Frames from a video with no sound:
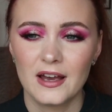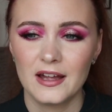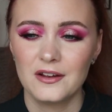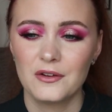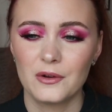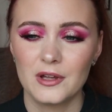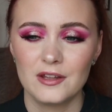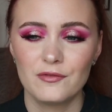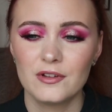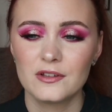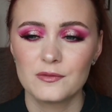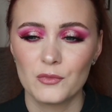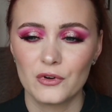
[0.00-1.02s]
don't know, it
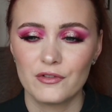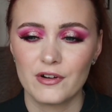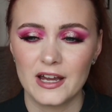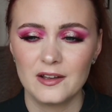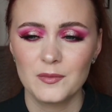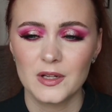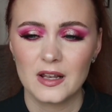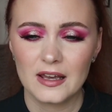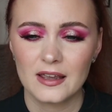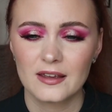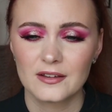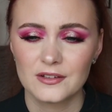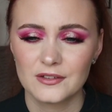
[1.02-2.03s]
feels more fine, but
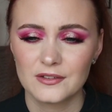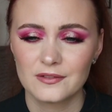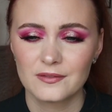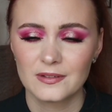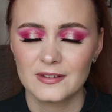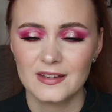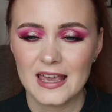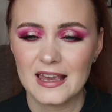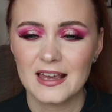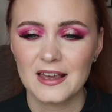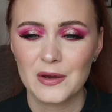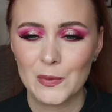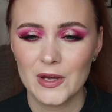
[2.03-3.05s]
like
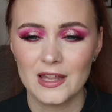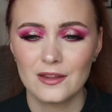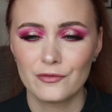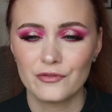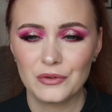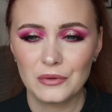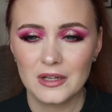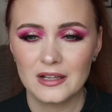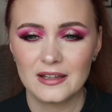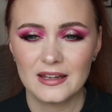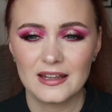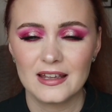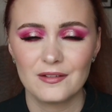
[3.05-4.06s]
taking away the food
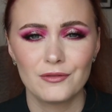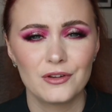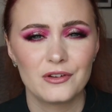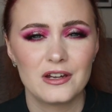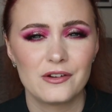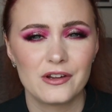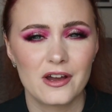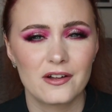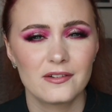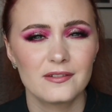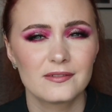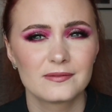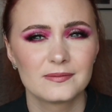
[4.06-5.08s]
that they give to their
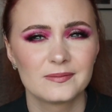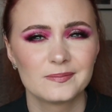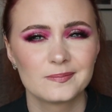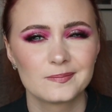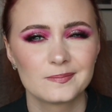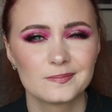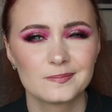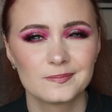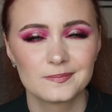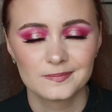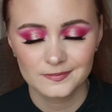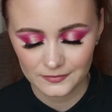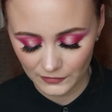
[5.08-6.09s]
young,
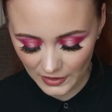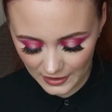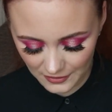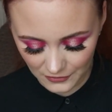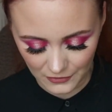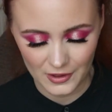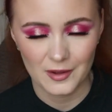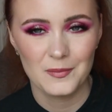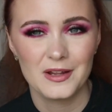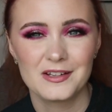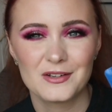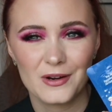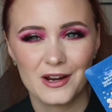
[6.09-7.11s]
I don't know, I'm
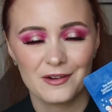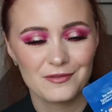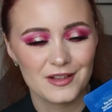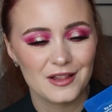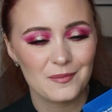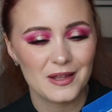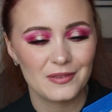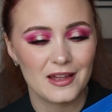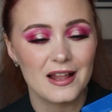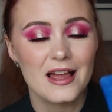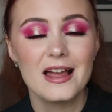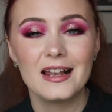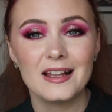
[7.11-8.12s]
not sure how I feel about
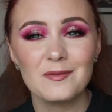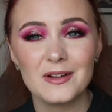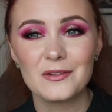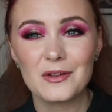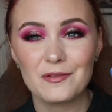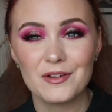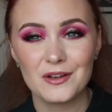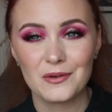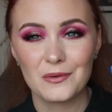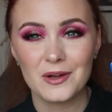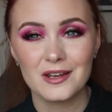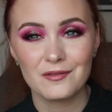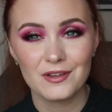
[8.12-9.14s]
that. Let me know if you
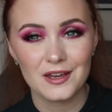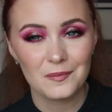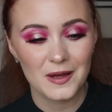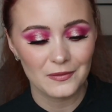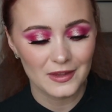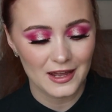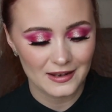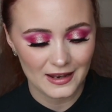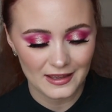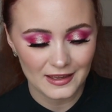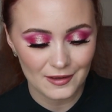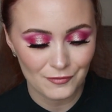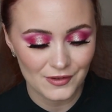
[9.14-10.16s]
know anything about that,
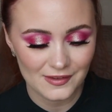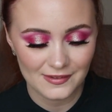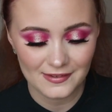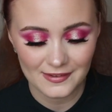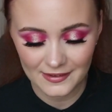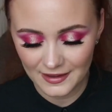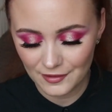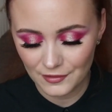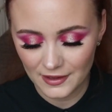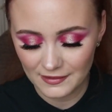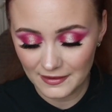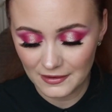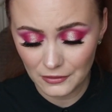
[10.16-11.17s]
like if
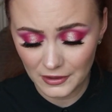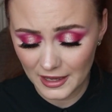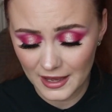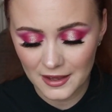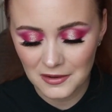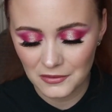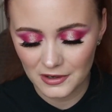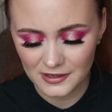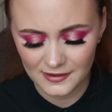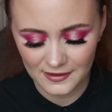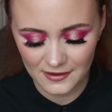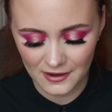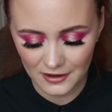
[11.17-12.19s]
is it okay or
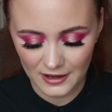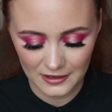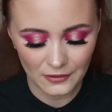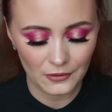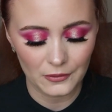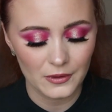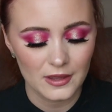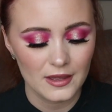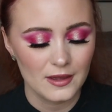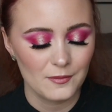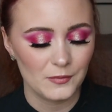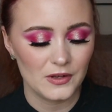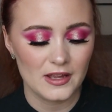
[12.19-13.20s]
is it not, I don't know.
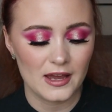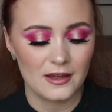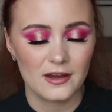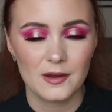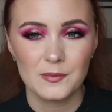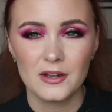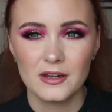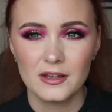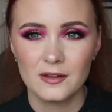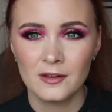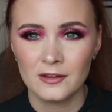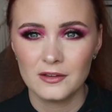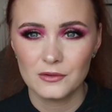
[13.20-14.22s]
But yeah, I'm
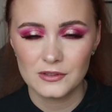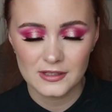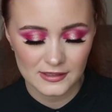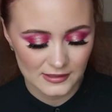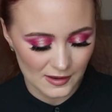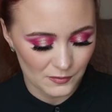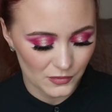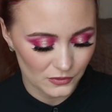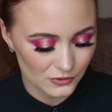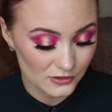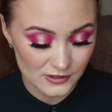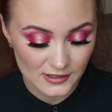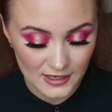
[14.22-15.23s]
gonna use this
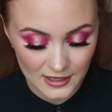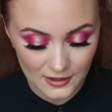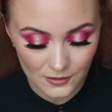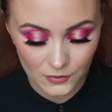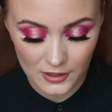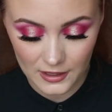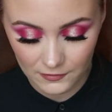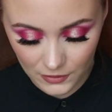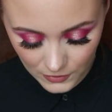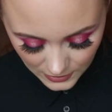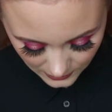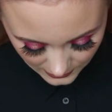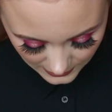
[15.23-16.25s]
sample to see what
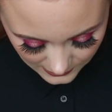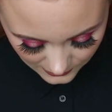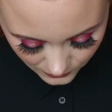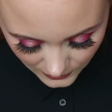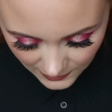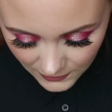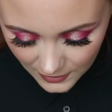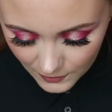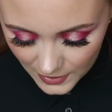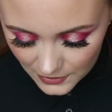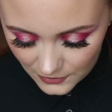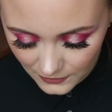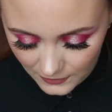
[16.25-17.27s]
everyone is raving
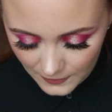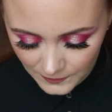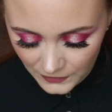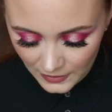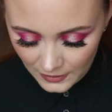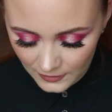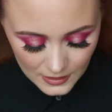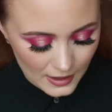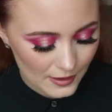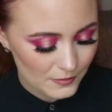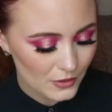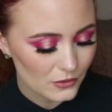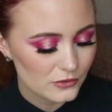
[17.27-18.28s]
about.
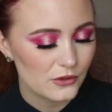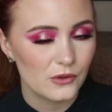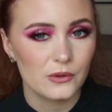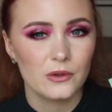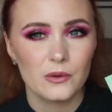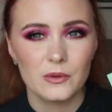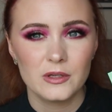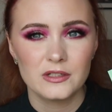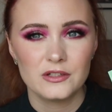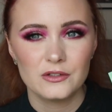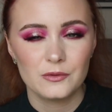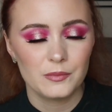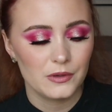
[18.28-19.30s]
I'm also going
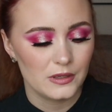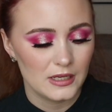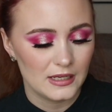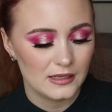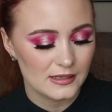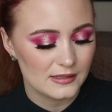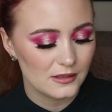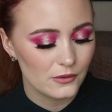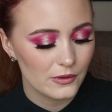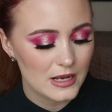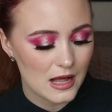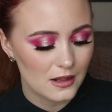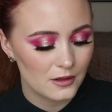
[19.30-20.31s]
to put in this
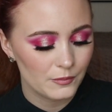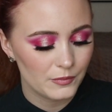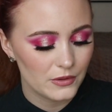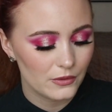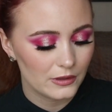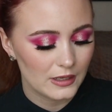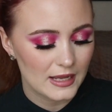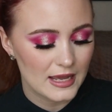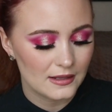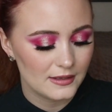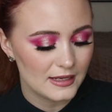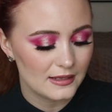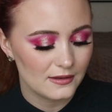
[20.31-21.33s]
L'Oreal Pure
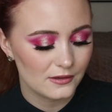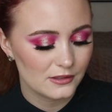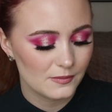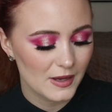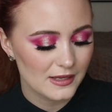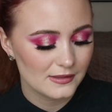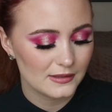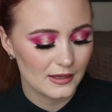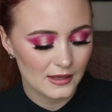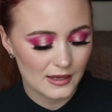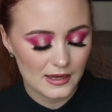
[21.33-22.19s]
Clay Detox Mask.